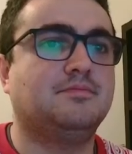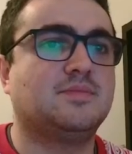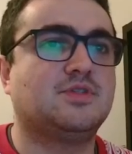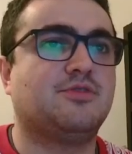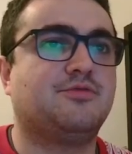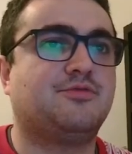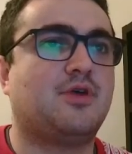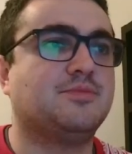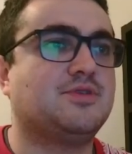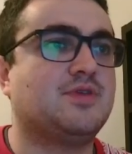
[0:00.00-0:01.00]
so
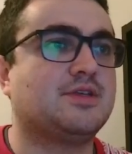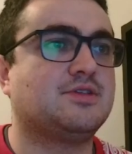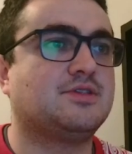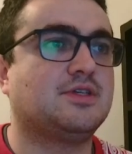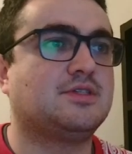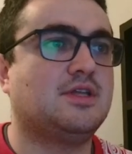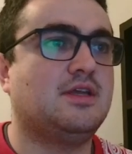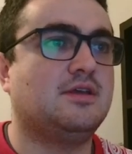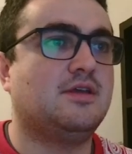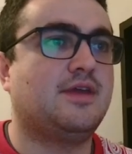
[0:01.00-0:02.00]
from
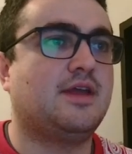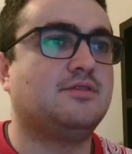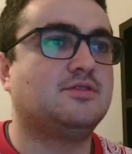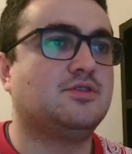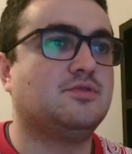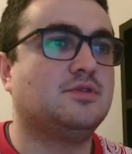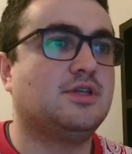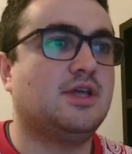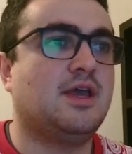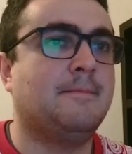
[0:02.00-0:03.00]
2016 and then to
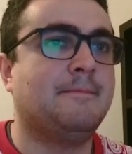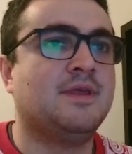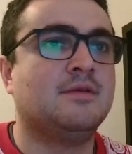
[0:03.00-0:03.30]
today.